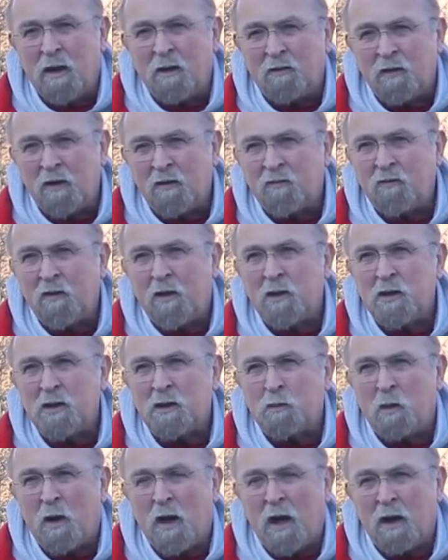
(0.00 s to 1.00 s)
At this very
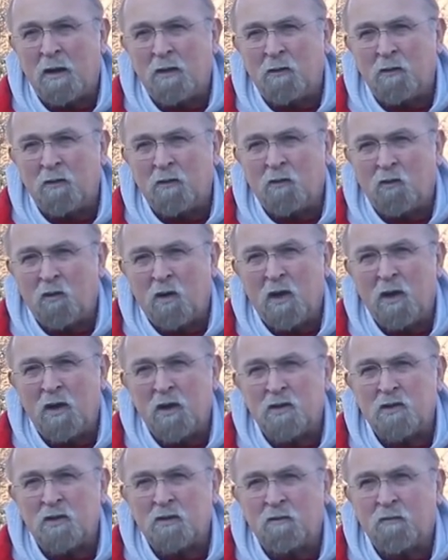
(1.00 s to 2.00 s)
spot
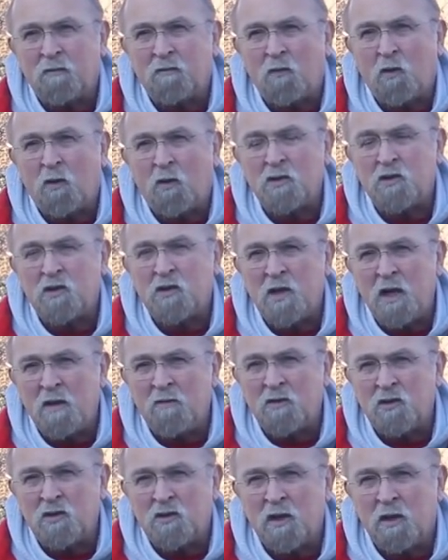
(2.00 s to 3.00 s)
was Fort
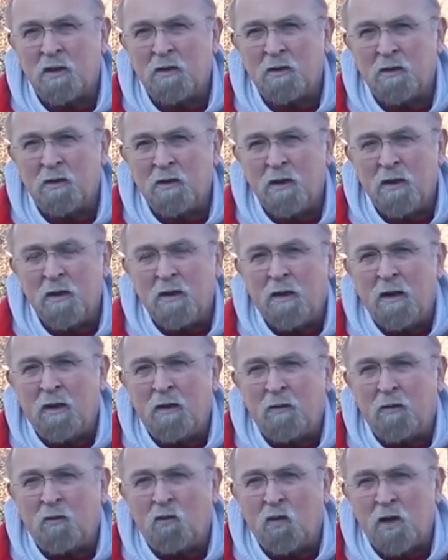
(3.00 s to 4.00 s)
Stephenson,
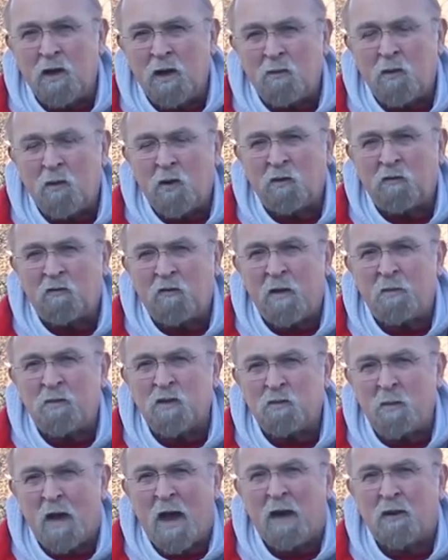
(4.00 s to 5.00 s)
one of the most
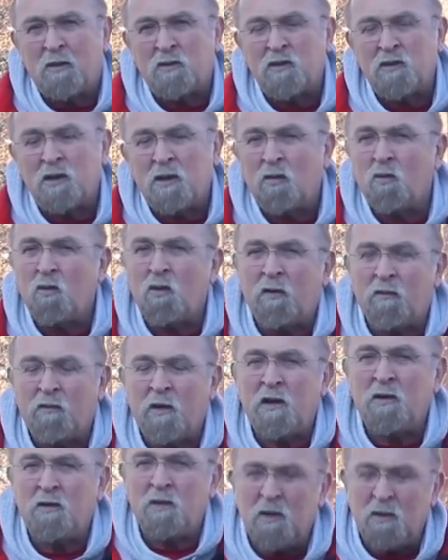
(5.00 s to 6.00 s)
famous battles in the War of
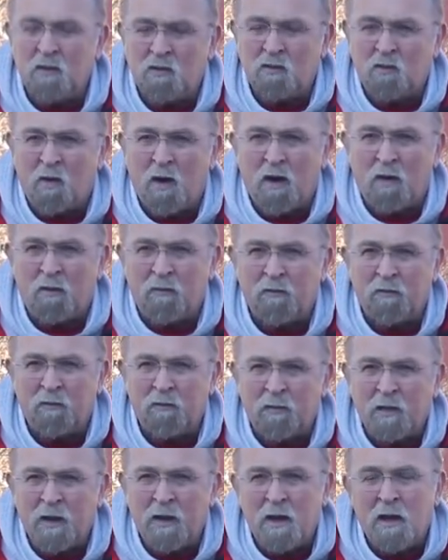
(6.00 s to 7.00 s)
1812.
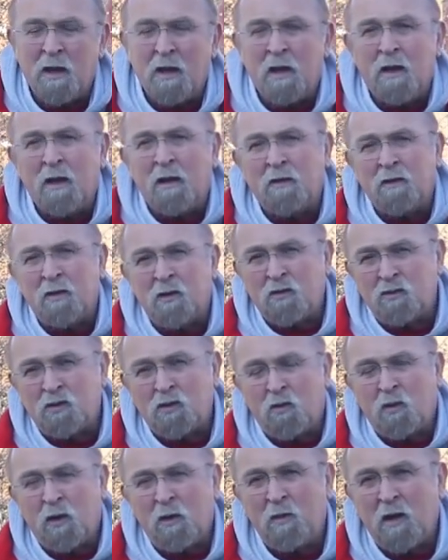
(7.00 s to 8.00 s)
The
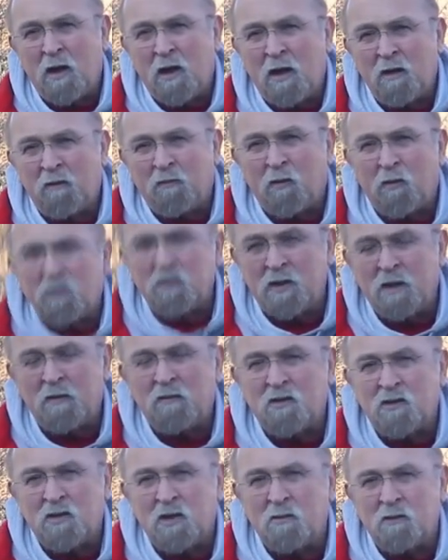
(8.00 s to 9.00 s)
story behind Fort
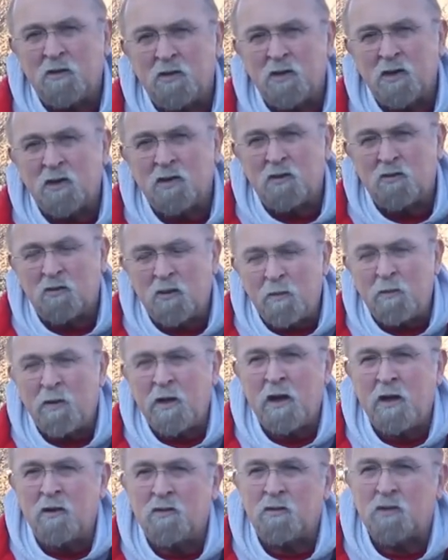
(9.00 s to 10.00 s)
Stephenson was
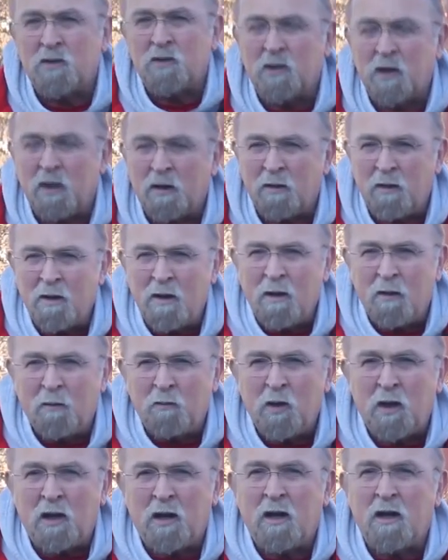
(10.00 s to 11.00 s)
extremely interesting
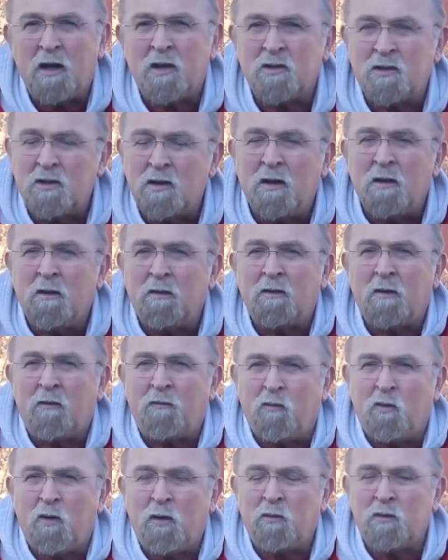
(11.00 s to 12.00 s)
because the
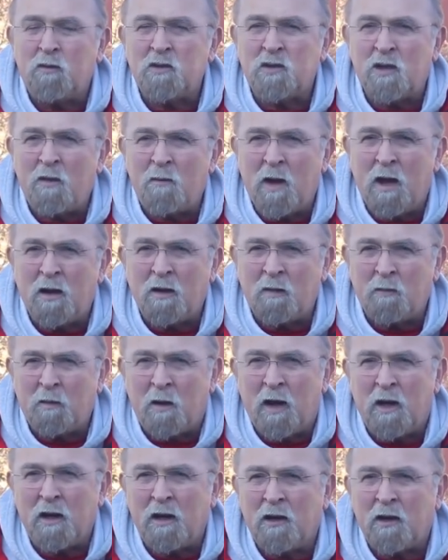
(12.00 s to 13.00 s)
fort was commanded
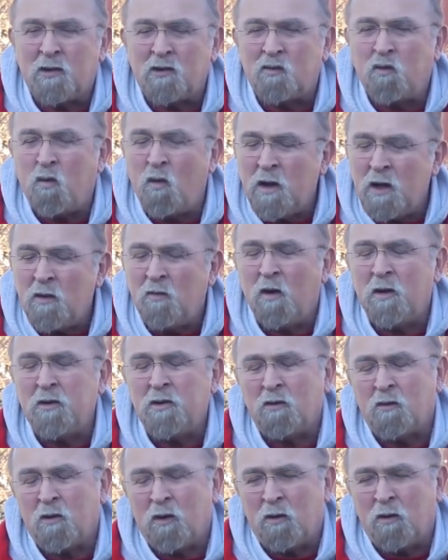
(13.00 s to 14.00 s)
by a
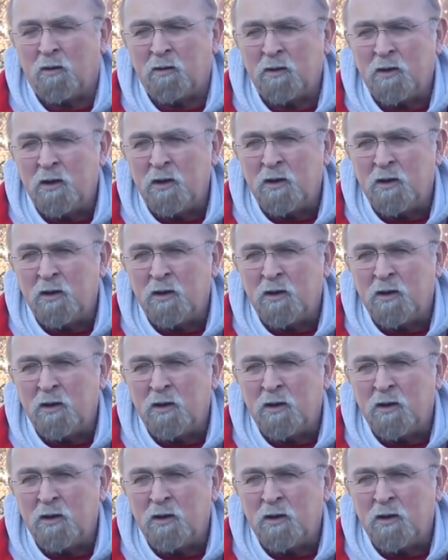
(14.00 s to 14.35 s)
21-year-old,